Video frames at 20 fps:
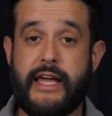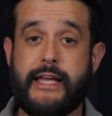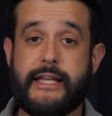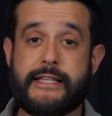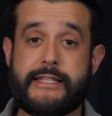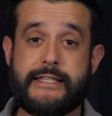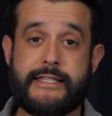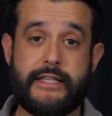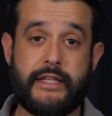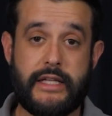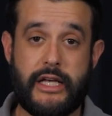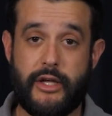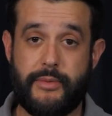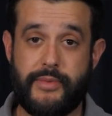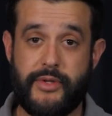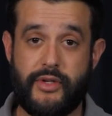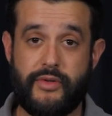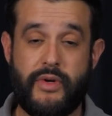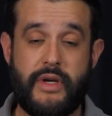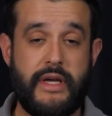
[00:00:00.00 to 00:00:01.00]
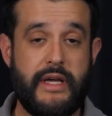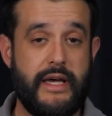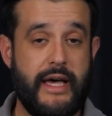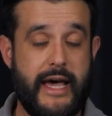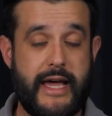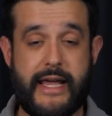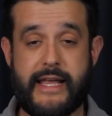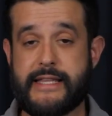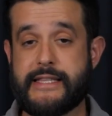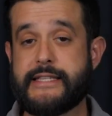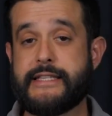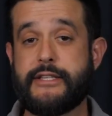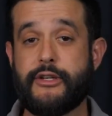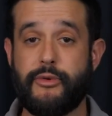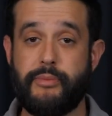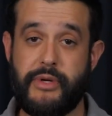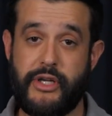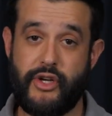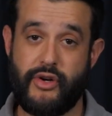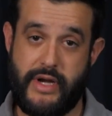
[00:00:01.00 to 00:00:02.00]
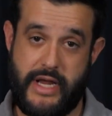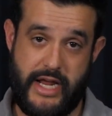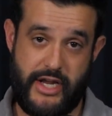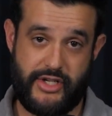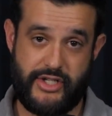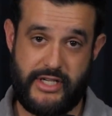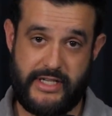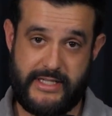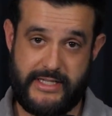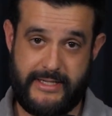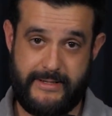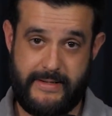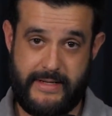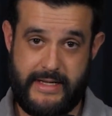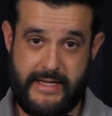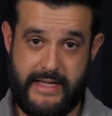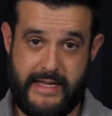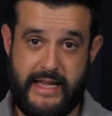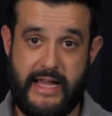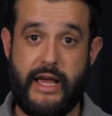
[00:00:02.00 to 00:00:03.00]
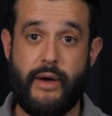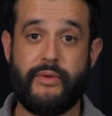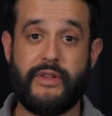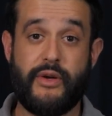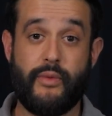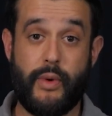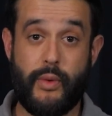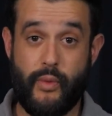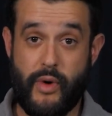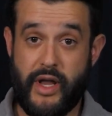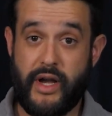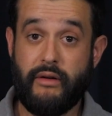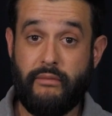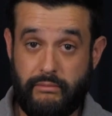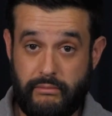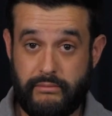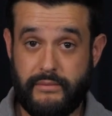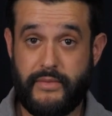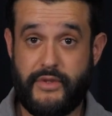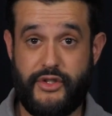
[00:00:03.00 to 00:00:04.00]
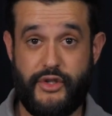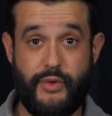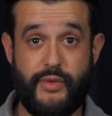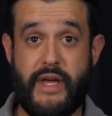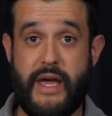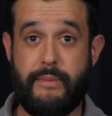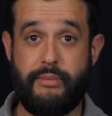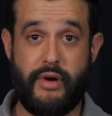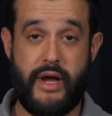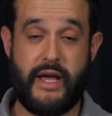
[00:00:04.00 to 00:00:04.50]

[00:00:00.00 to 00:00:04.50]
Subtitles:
I can still help you. I can still be your agent. And then we want to do that